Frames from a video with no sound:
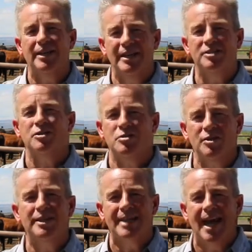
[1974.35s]
is to
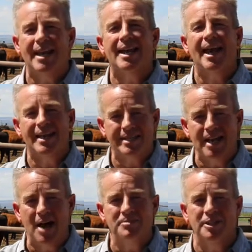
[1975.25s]
treat that as an
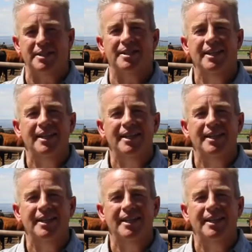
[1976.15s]
object.